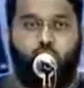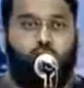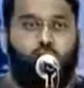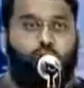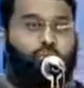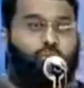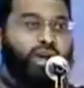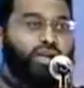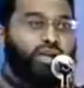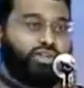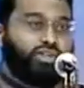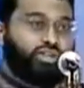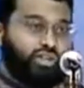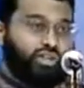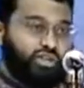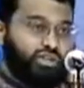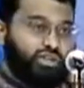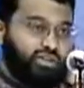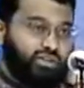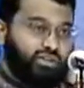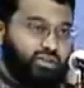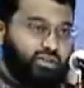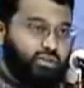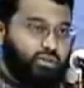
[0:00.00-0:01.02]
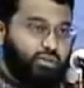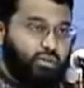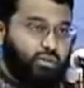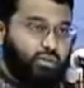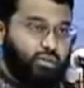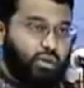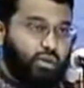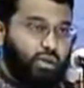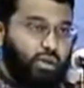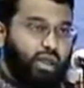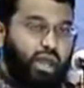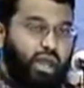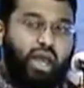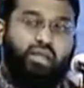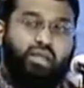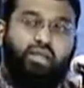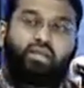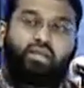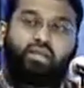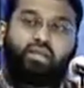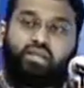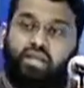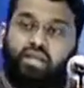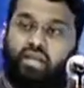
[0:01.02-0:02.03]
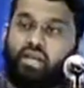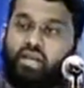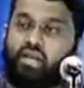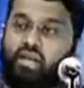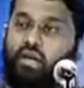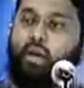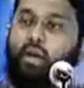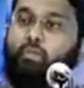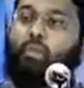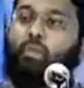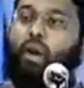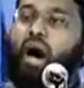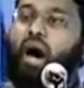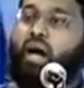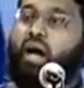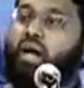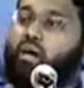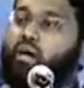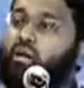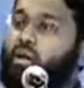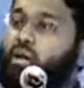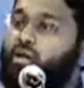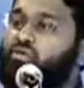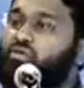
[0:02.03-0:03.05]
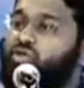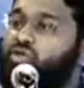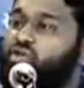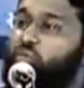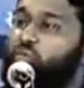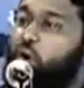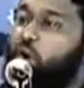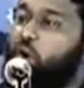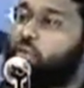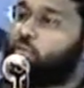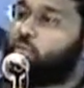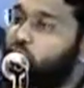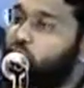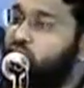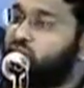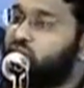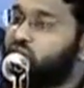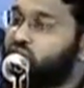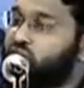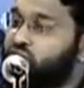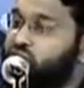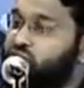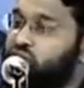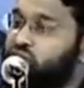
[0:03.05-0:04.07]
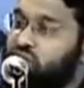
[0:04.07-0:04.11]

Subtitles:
branches. And indeed, a pile of small branches